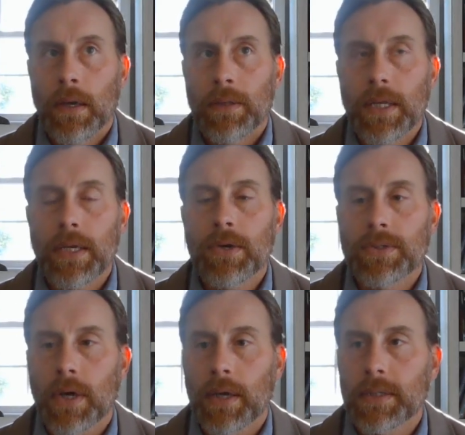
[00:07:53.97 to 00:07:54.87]
Then he
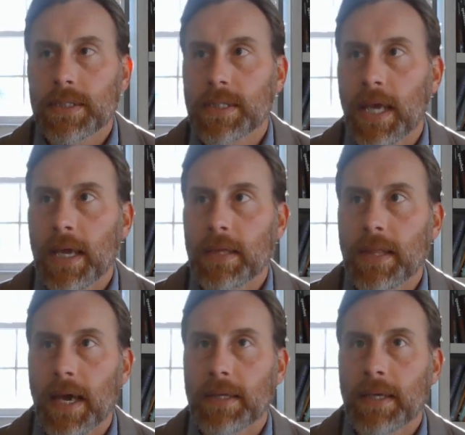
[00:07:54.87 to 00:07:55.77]
goes on to say
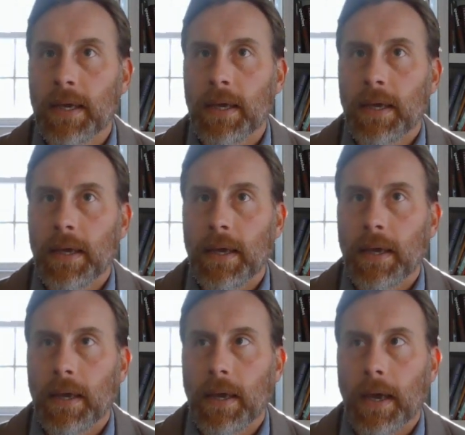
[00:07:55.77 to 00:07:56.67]
that
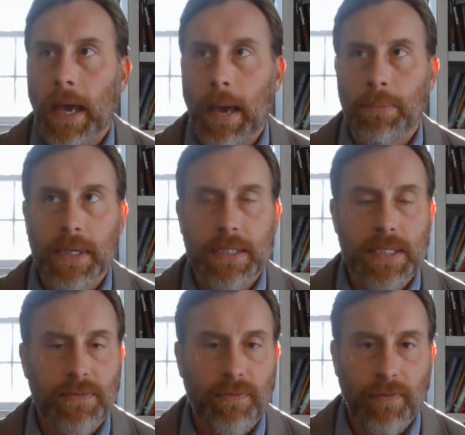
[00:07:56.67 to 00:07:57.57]
happiness
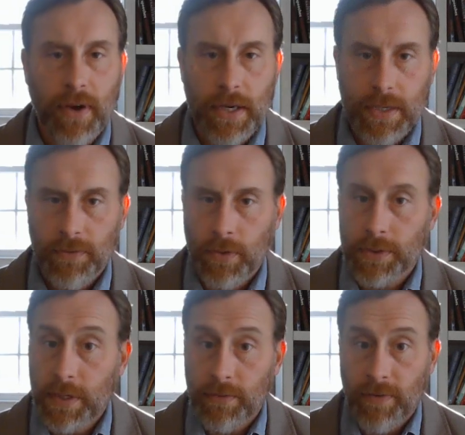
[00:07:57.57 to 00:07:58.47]
is very
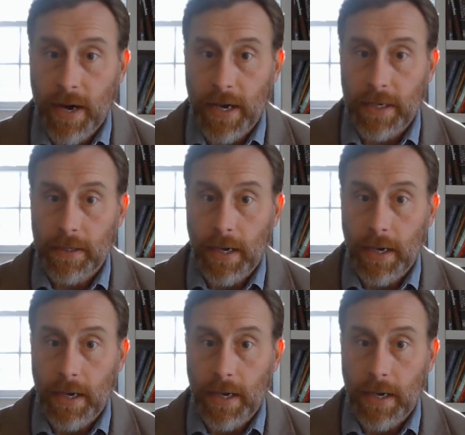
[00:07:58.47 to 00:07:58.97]
difficult to define.